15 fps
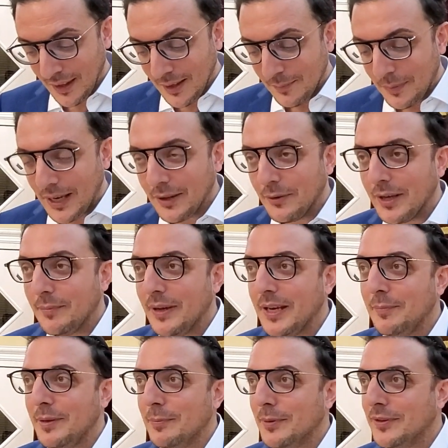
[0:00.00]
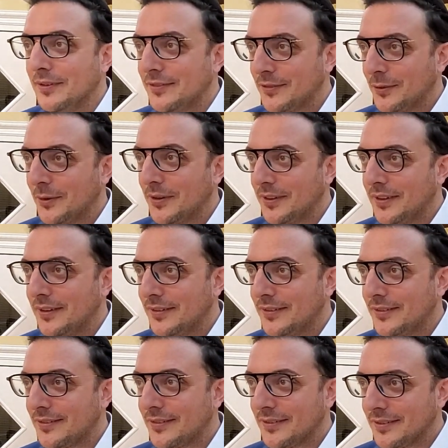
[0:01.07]
by the way, many people distorted
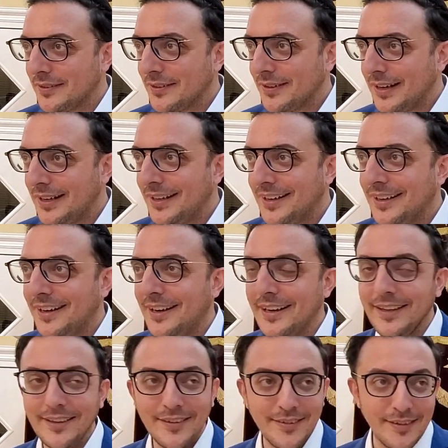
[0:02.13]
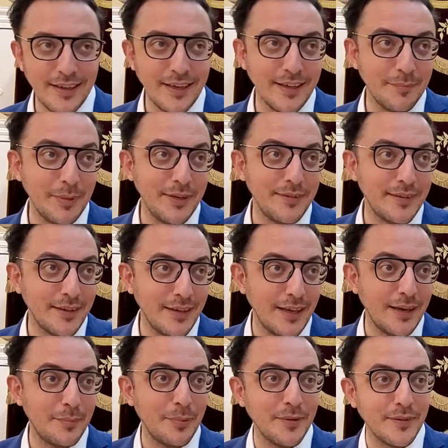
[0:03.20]
this halakha into saying, based on
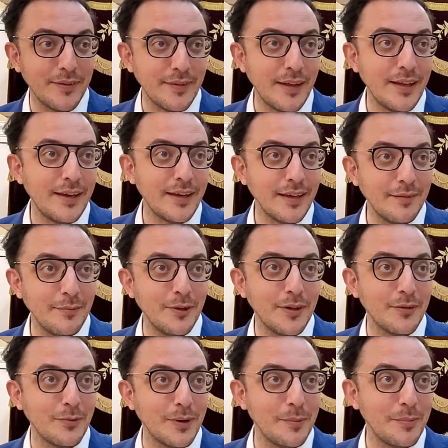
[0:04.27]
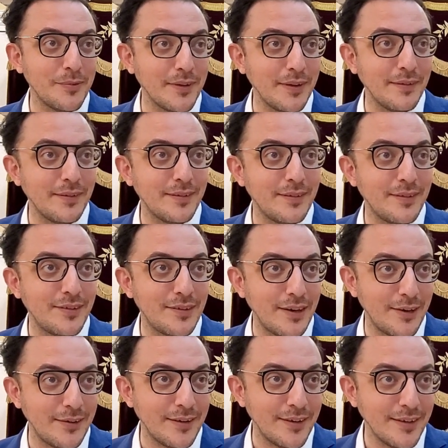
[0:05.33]
that, a person is not allowed to give more than 20% to
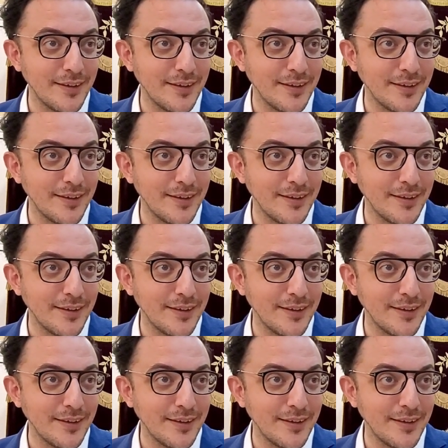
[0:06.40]
charity.